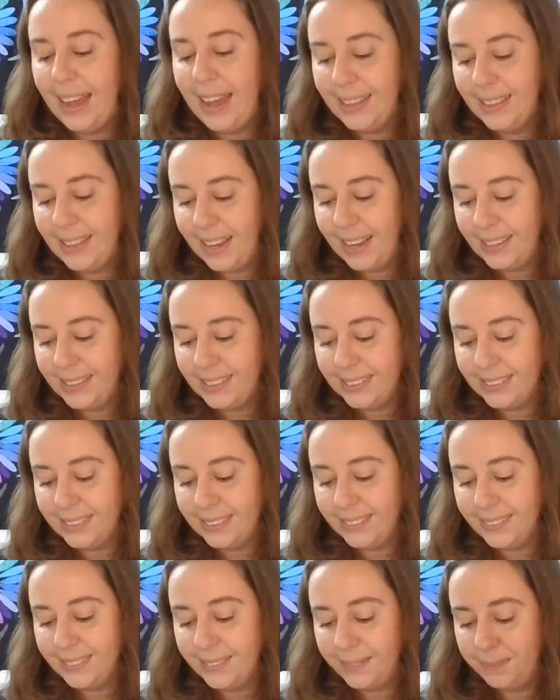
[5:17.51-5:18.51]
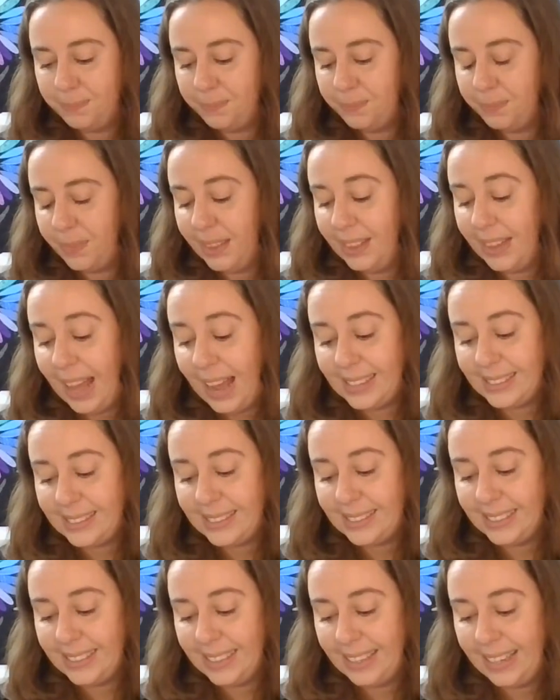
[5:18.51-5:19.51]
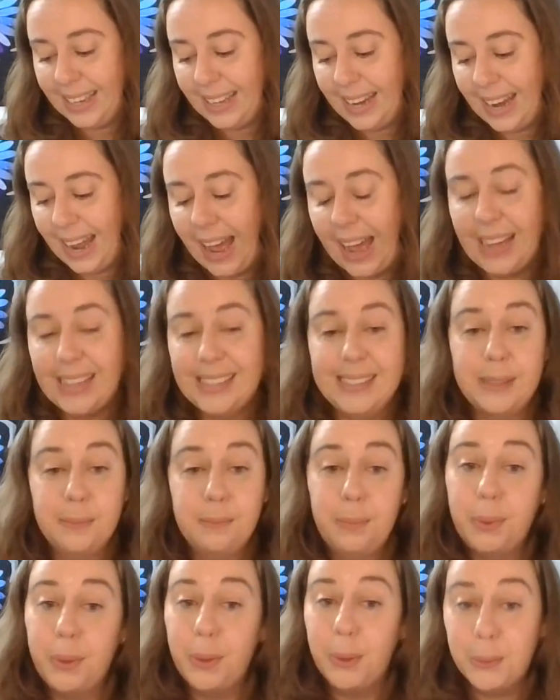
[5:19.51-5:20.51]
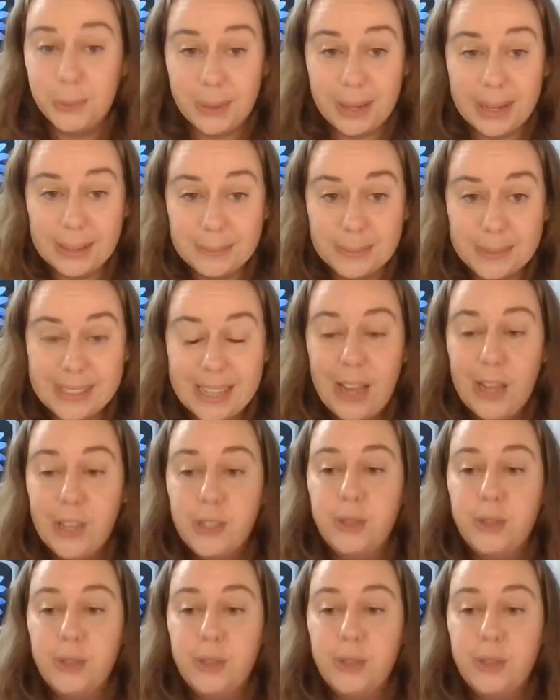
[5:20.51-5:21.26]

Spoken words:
And then lastly, it has programs.